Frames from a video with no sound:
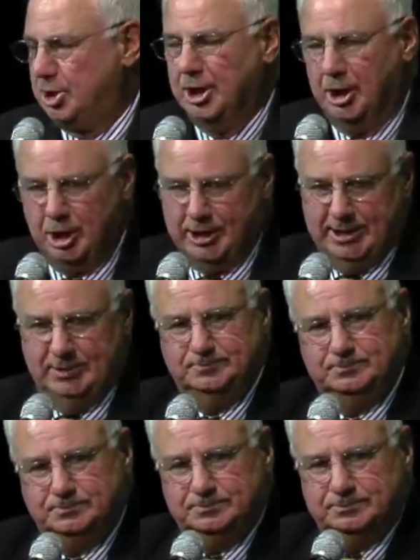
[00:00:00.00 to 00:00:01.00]
Clearly,
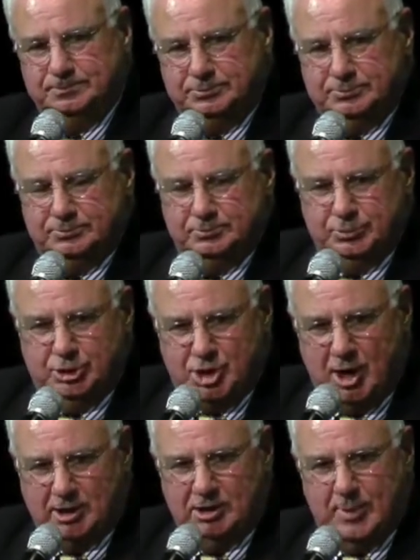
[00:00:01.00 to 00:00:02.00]
you're
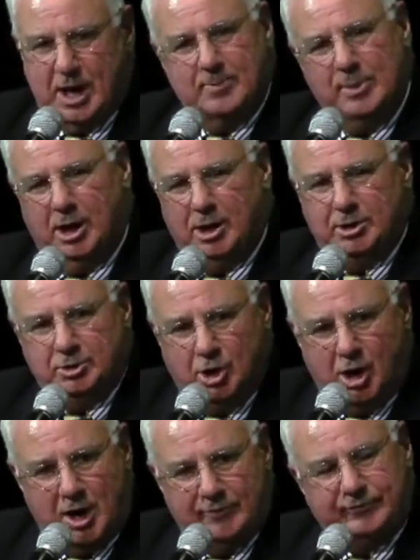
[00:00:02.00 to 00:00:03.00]
talking about American
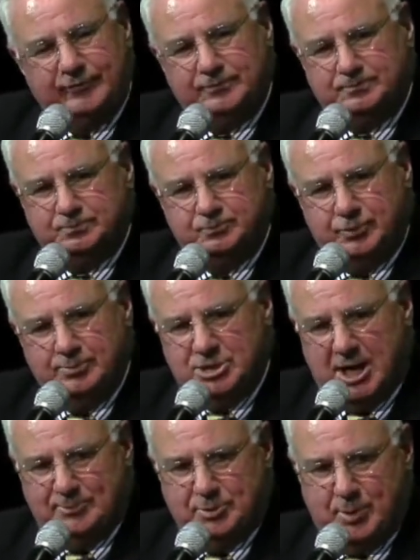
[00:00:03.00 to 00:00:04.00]
golf from
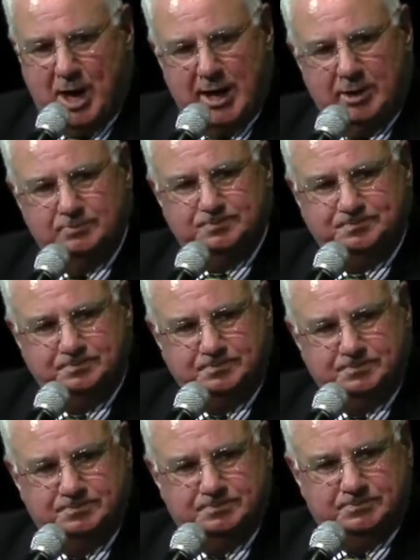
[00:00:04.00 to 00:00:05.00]
top to bottom.
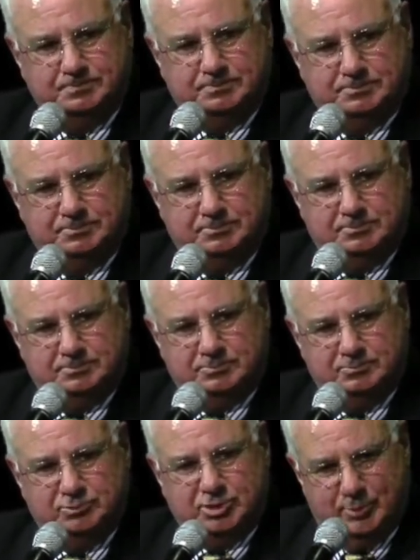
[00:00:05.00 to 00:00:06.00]

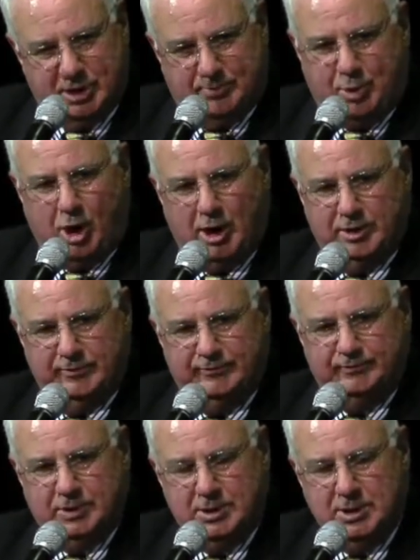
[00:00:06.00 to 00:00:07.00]
To be a part
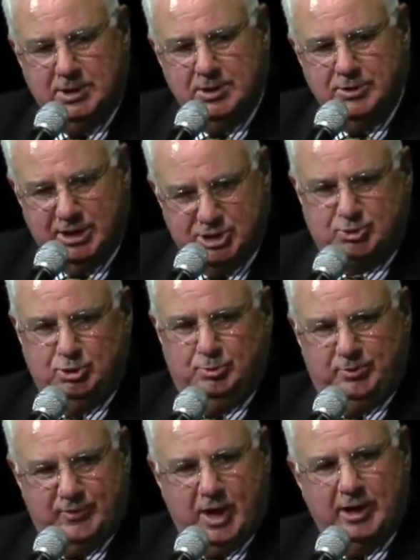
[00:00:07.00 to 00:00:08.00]
of this
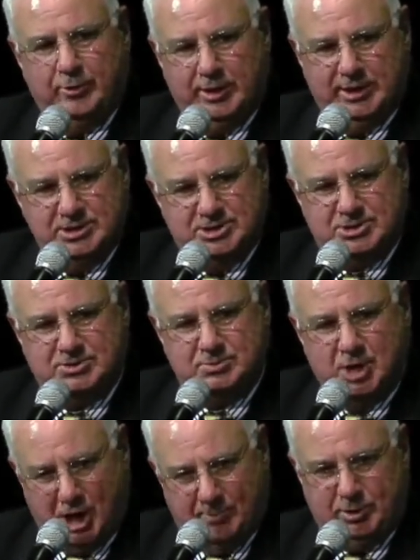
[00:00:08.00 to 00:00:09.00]
group of honorees,
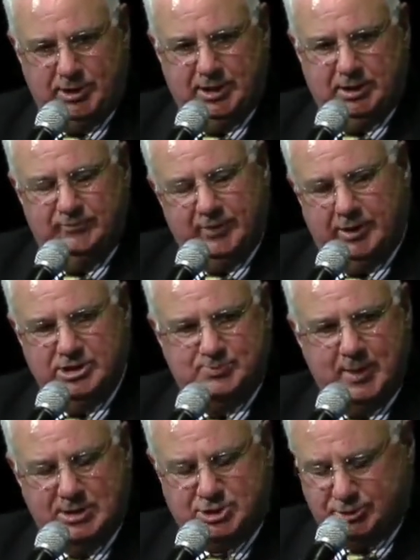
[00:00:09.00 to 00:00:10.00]
humbling and very
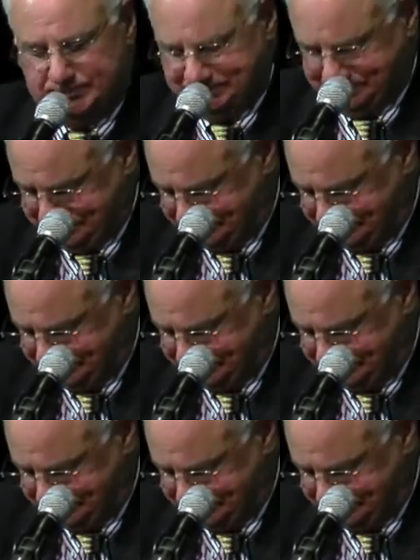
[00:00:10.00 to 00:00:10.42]
special.